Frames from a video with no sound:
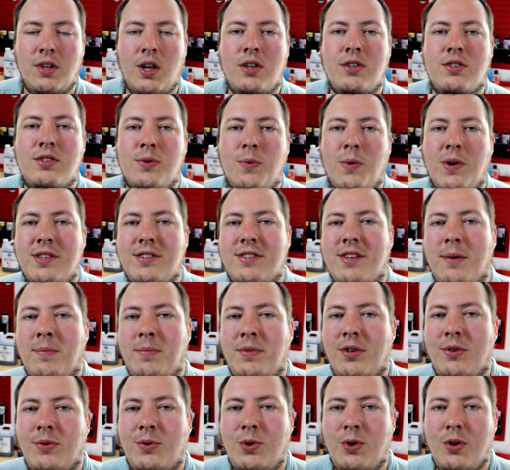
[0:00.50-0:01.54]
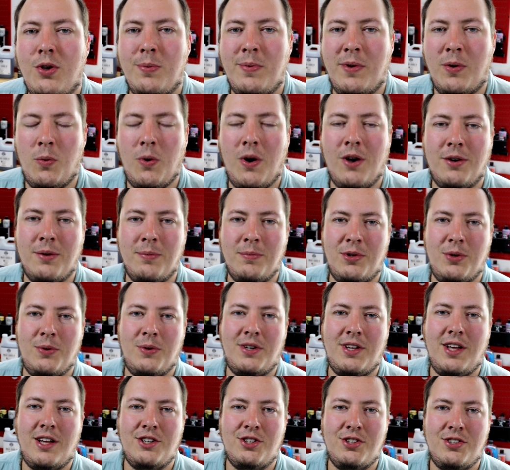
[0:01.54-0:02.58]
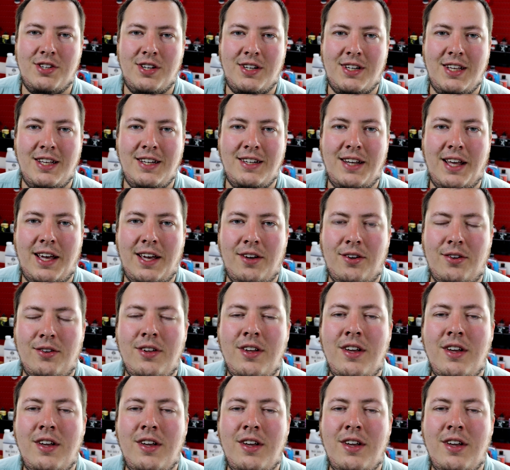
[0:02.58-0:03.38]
So what's up YouTube, and welcome to Attention to Detail.